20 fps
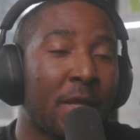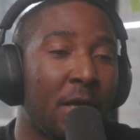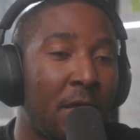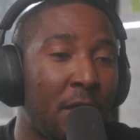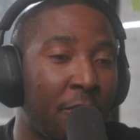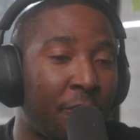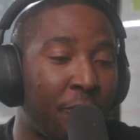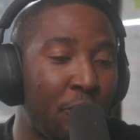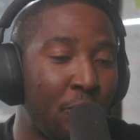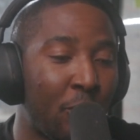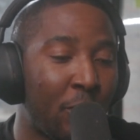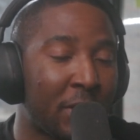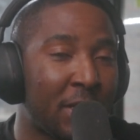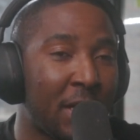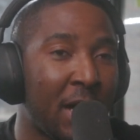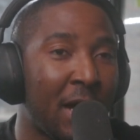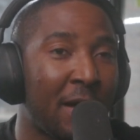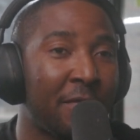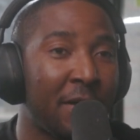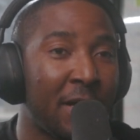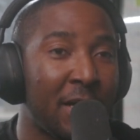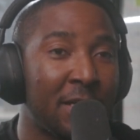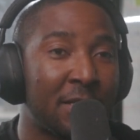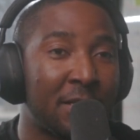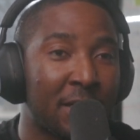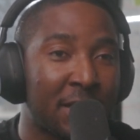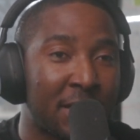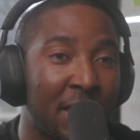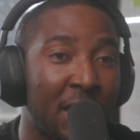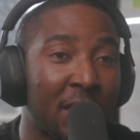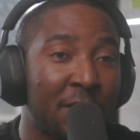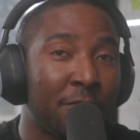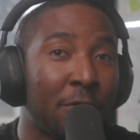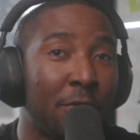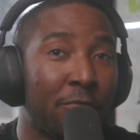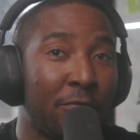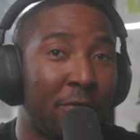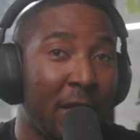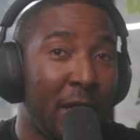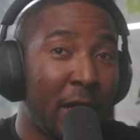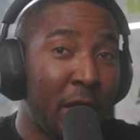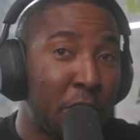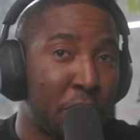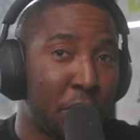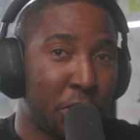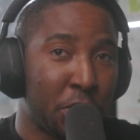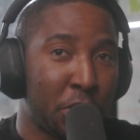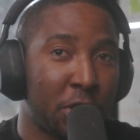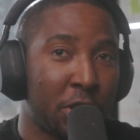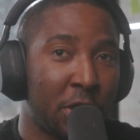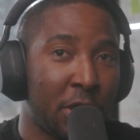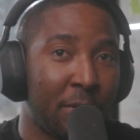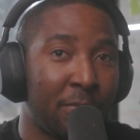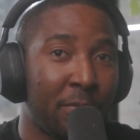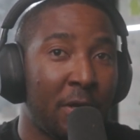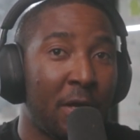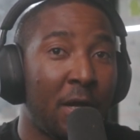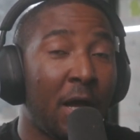if you want to have a successful relationship,